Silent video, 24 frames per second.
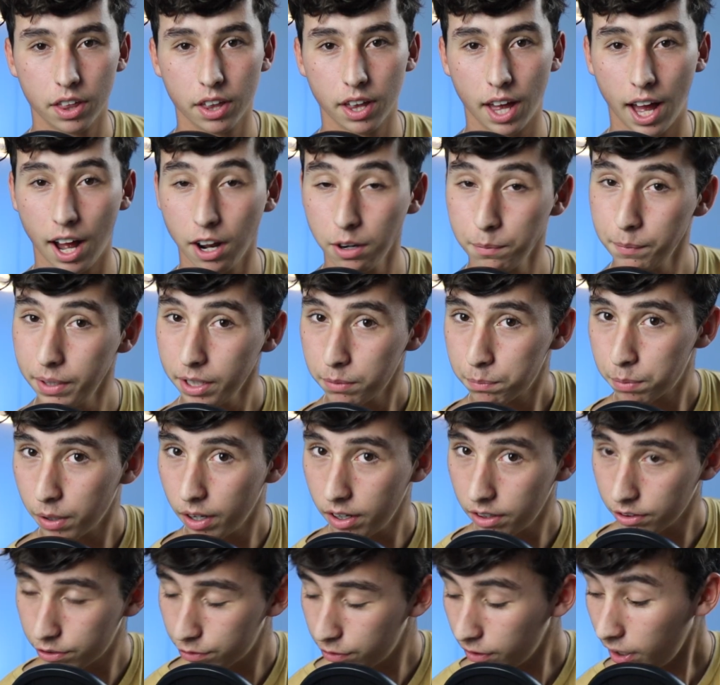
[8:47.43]
how to make
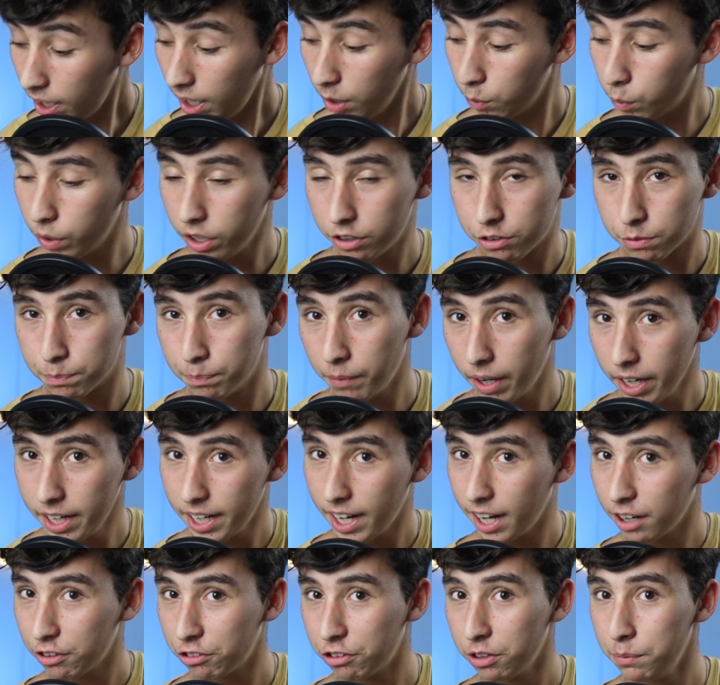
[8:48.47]
products fly, which might
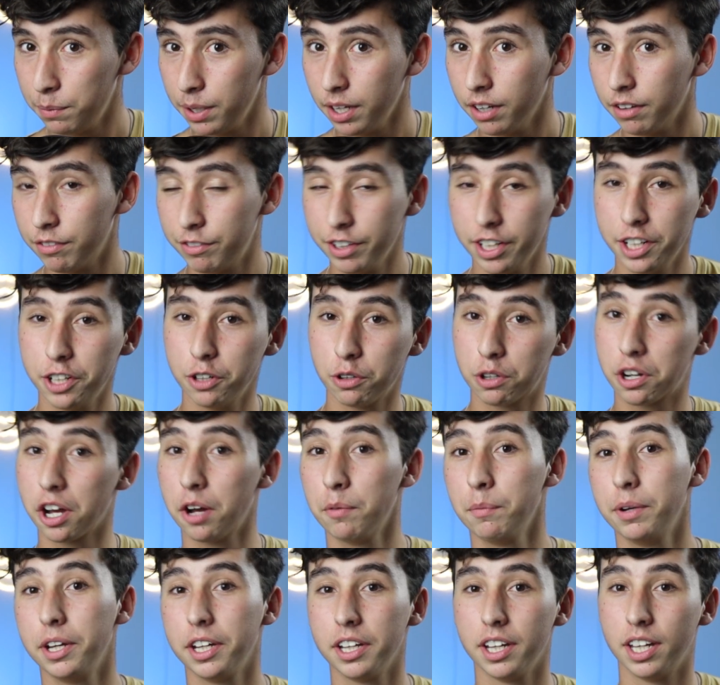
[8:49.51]
actually be a video
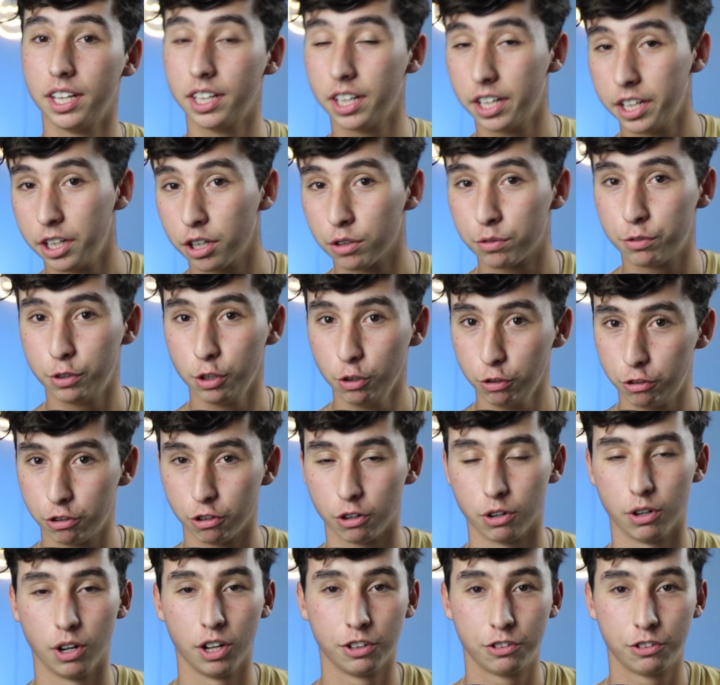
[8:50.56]
coming in the near future,